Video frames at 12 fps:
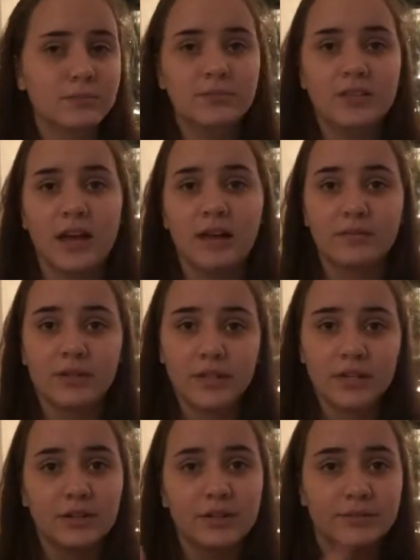yeah,
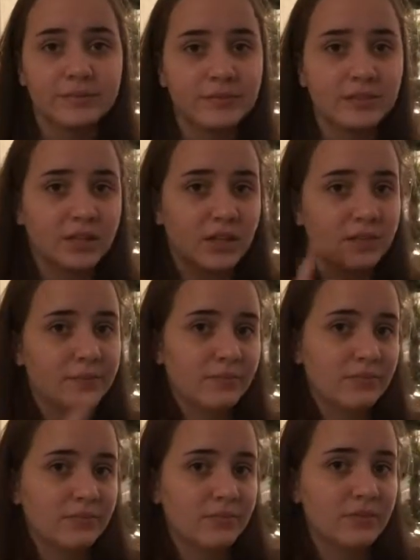here's the
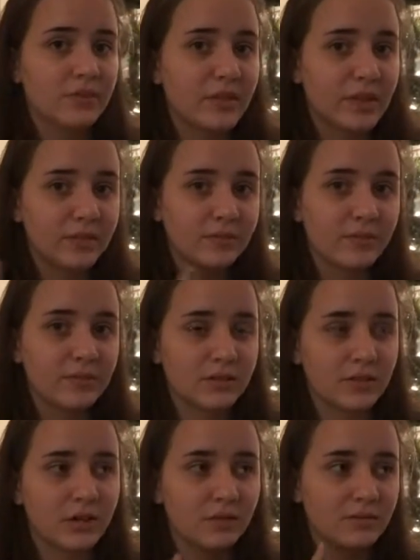thing.
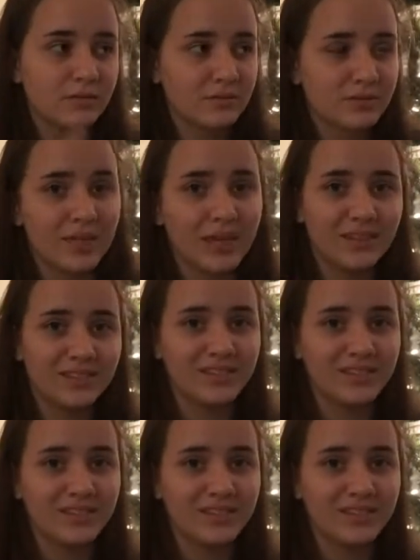So yeah.